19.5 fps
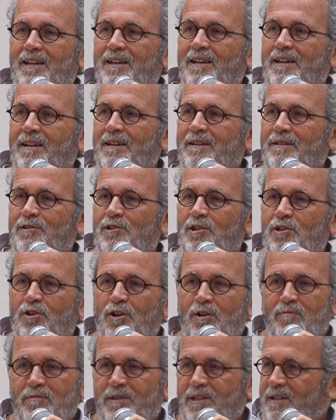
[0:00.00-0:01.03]
And she
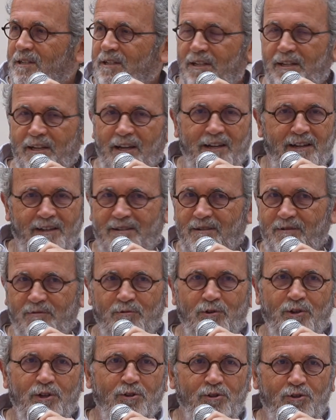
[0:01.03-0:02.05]
told me, Yedidia,
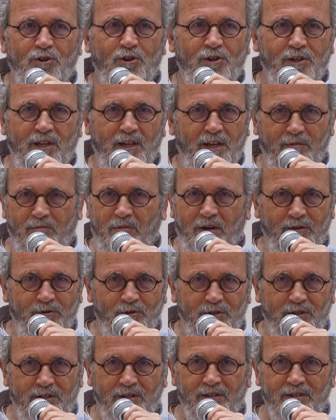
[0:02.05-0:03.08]
what are you talking
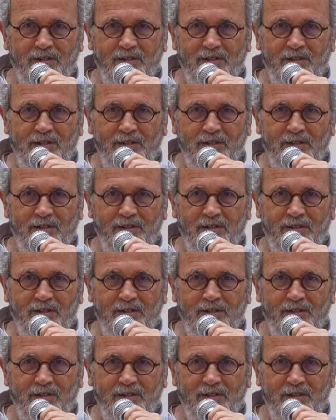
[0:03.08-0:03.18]
about?